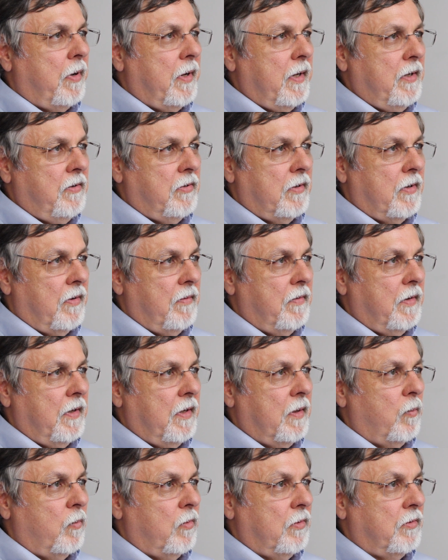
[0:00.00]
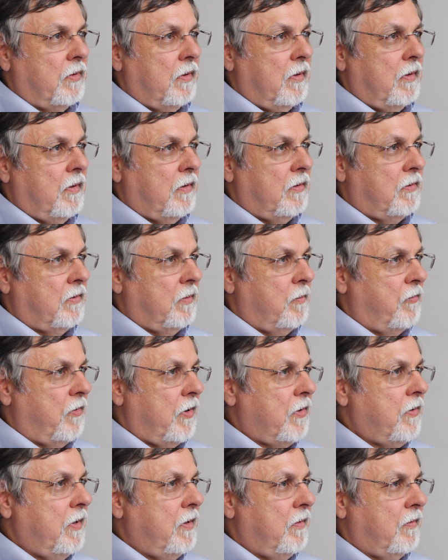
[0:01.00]
placing on them was a, some
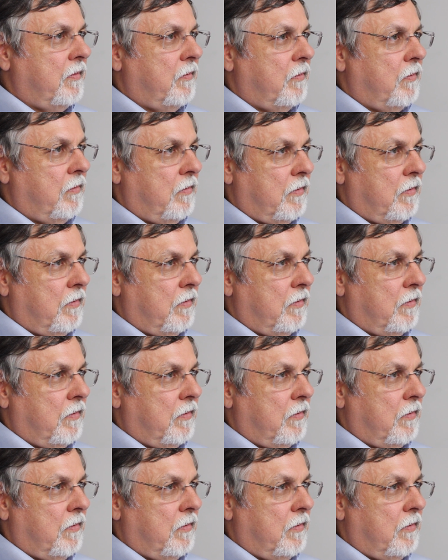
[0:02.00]
very